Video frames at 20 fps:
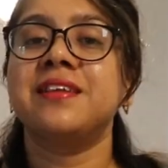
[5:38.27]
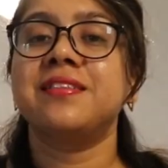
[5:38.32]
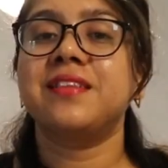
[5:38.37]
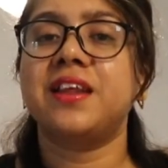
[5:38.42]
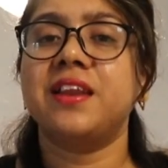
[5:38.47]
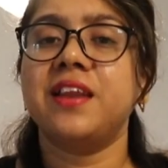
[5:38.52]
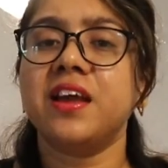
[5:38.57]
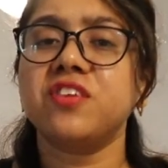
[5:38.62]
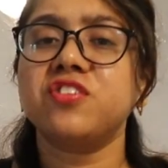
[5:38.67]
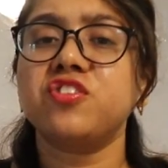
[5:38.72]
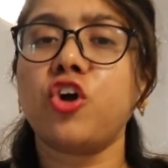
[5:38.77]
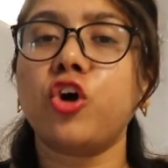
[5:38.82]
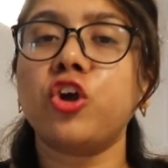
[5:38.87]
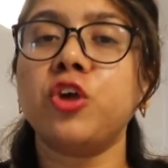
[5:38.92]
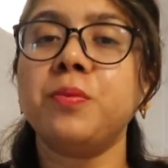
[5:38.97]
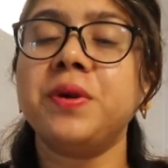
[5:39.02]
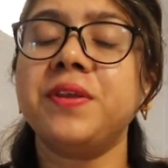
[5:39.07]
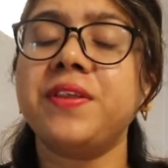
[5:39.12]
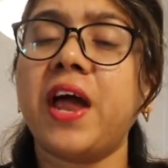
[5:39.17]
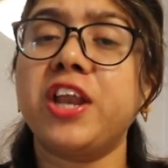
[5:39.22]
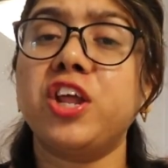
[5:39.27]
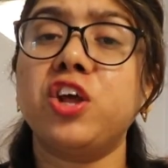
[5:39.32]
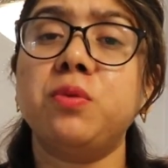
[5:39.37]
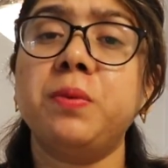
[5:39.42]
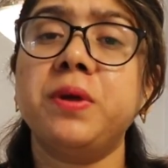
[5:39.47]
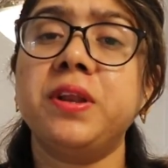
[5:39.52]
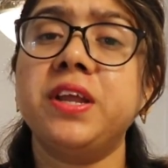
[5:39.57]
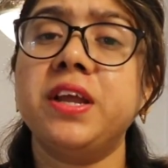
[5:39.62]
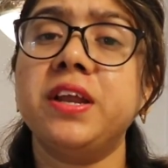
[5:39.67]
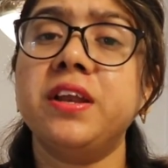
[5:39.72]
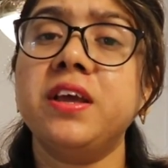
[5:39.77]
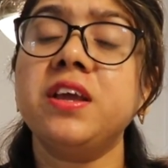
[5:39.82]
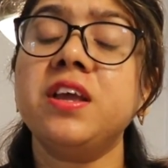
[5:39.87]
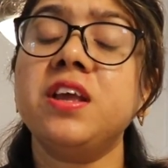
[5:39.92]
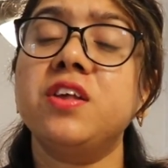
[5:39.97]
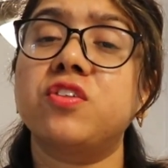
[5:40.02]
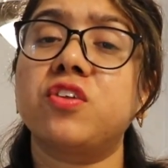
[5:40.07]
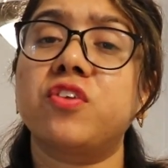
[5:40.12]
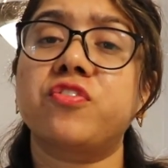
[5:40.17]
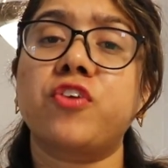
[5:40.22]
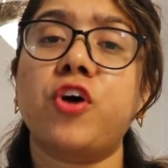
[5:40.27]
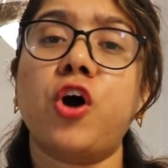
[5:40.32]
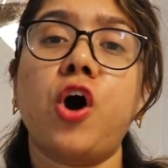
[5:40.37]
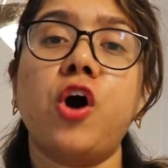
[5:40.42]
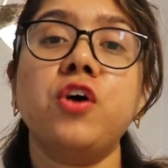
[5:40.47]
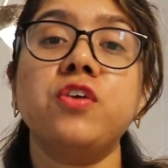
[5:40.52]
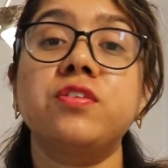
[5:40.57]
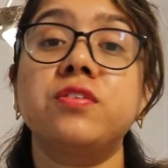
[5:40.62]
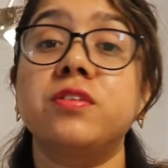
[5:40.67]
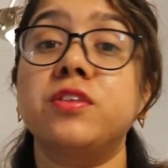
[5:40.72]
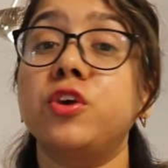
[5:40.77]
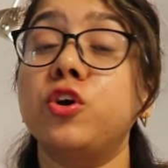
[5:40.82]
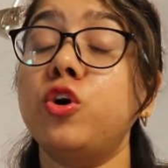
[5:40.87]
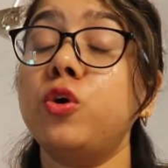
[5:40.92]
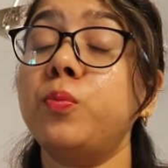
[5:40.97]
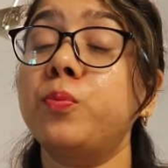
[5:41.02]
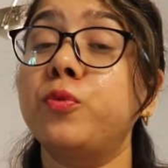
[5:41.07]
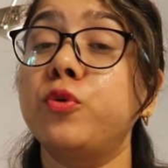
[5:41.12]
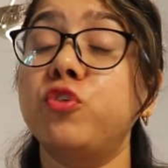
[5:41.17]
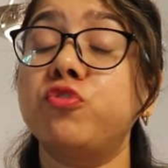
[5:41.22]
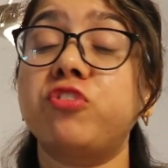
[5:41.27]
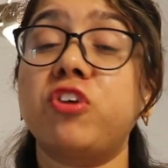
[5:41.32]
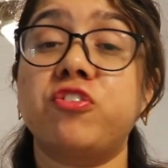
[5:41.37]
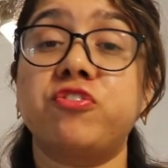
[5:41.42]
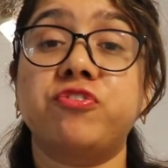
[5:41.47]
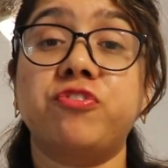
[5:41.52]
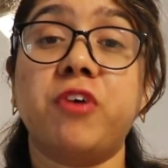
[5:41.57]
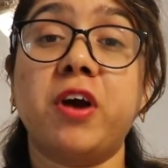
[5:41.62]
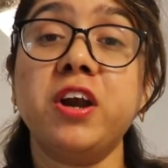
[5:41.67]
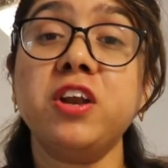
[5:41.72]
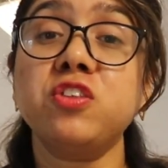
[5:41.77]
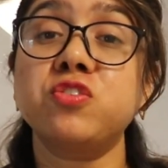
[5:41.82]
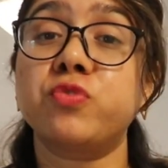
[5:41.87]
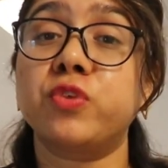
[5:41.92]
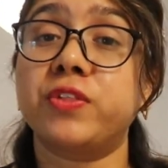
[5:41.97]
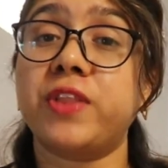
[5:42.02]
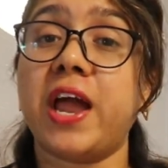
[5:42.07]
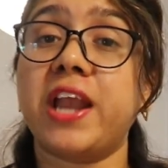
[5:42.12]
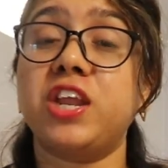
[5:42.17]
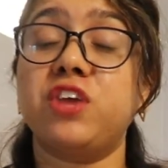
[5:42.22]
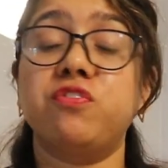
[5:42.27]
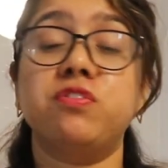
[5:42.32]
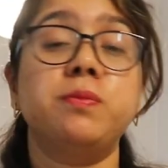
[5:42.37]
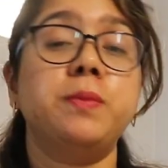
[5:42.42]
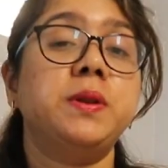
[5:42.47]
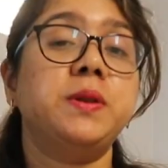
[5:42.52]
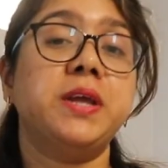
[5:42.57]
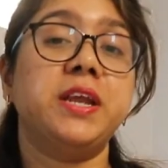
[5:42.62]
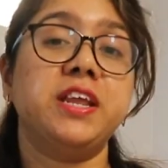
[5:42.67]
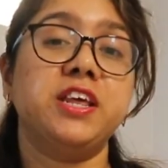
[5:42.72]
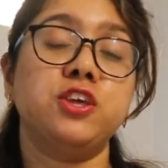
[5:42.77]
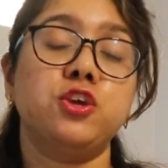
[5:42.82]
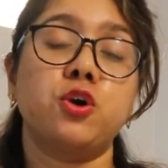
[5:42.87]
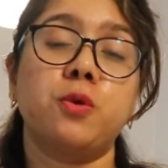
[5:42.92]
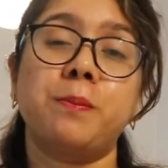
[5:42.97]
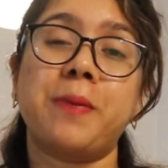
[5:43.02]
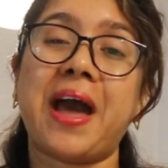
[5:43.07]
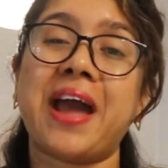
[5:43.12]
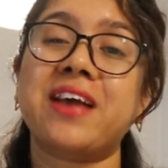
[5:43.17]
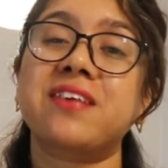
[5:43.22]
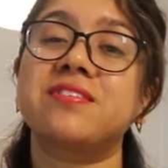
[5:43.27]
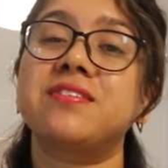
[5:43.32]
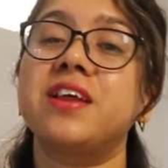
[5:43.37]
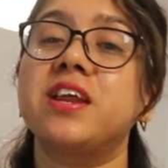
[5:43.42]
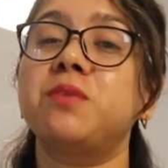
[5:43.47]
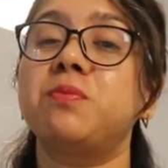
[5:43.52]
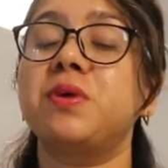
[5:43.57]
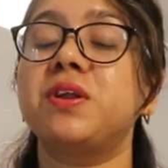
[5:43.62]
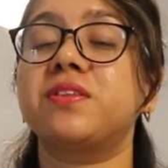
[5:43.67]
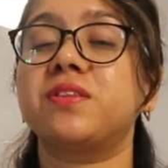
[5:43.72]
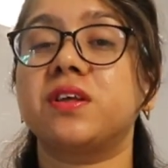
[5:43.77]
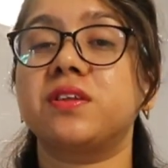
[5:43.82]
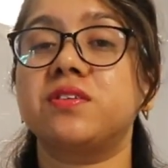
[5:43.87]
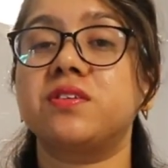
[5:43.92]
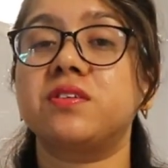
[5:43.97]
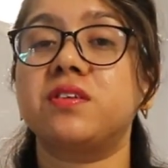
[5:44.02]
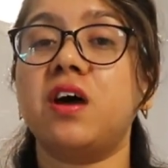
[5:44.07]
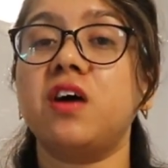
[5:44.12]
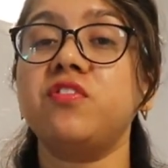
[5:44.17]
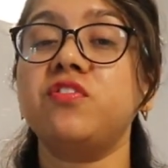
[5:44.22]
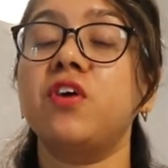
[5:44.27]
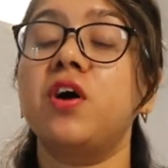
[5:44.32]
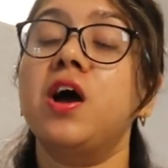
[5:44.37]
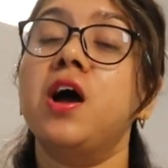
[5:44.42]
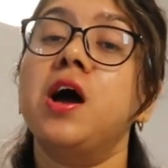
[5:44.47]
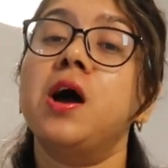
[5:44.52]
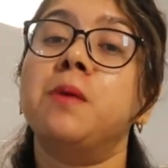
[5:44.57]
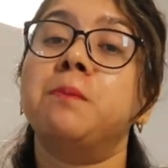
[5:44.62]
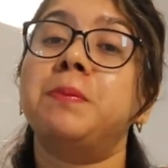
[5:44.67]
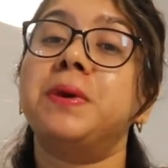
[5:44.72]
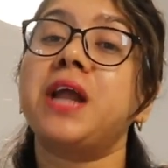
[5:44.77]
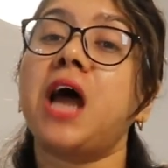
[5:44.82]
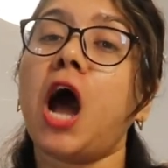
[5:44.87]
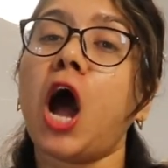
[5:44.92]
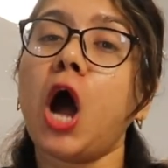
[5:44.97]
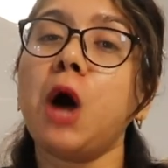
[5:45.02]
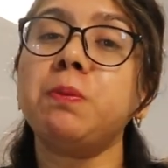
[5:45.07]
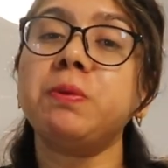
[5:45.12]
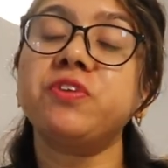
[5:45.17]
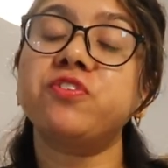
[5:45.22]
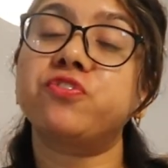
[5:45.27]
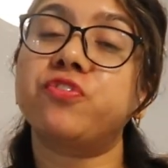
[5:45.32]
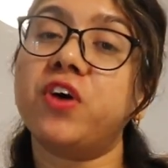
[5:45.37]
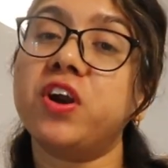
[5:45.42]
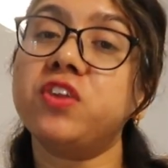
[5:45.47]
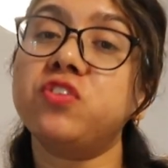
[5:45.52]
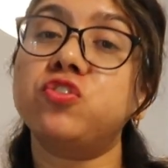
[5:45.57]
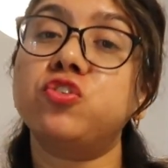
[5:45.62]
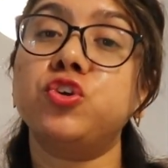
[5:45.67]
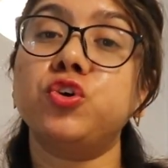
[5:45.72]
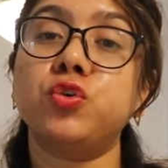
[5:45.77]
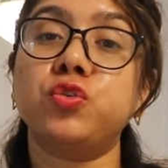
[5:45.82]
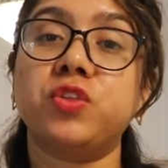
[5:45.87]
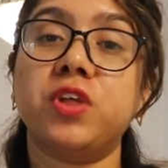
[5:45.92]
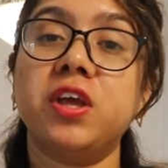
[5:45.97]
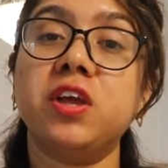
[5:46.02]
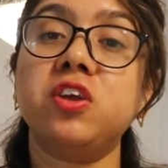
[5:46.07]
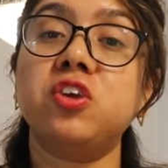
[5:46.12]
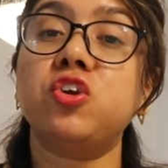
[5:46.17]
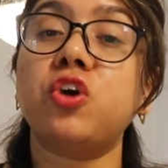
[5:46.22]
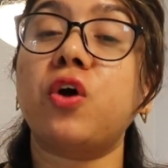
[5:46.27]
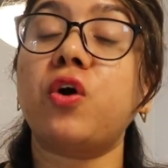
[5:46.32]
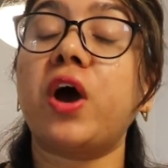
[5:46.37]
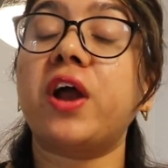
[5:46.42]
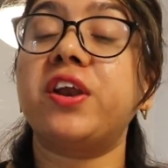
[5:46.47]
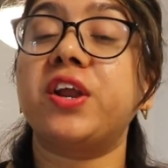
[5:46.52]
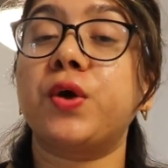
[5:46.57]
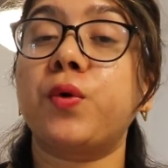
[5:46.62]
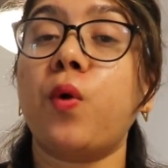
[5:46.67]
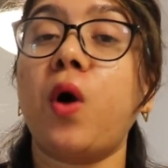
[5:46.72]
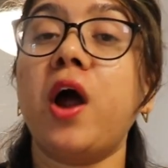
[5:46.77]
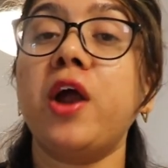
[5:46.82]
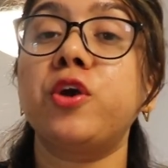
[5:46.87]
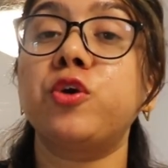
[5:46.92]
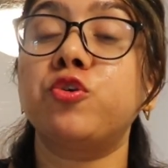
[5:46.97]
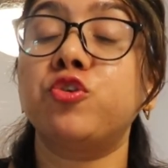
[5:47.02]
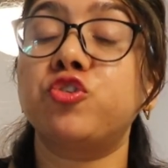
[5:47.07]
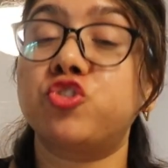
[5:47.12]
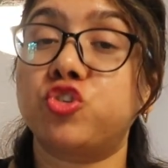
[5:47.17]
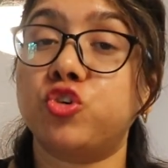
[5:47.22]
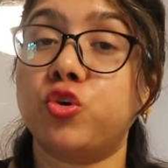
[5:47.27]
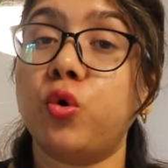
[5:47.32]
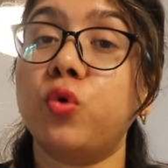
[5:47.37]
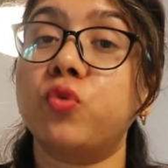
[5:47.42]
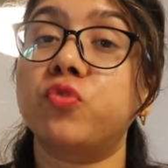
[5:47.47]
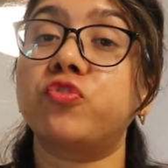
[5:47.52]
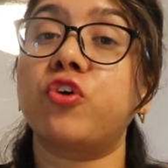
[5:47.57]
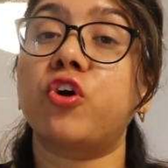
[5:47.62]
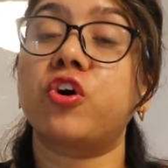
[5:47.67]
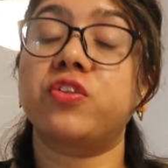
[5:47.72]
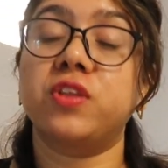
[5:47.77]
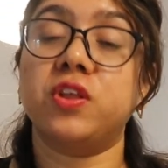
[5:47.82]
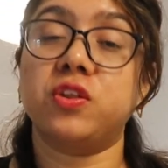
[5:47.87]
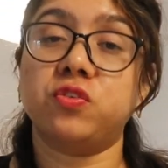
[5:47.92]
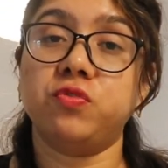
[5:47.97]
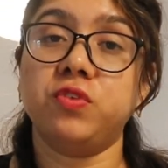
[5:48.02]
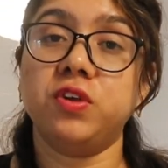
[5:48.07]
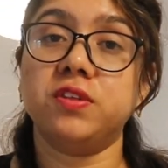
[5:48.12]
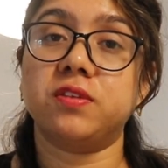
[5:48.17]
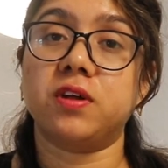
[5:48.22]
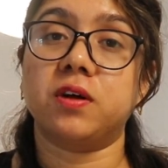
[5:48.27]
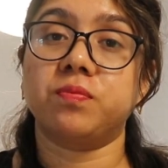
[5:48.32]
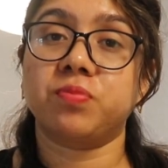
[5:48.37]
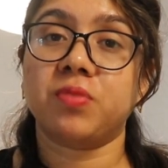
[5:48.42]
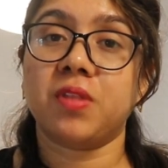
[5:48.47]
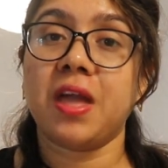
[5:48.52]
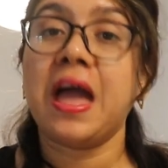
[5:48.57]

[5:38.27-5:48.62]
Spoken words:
The next document that you'll be needing is, of course, your proof of funds. For that, you will be needing your bank statements and stuff. But how much funds do you think you are required to show for this visa?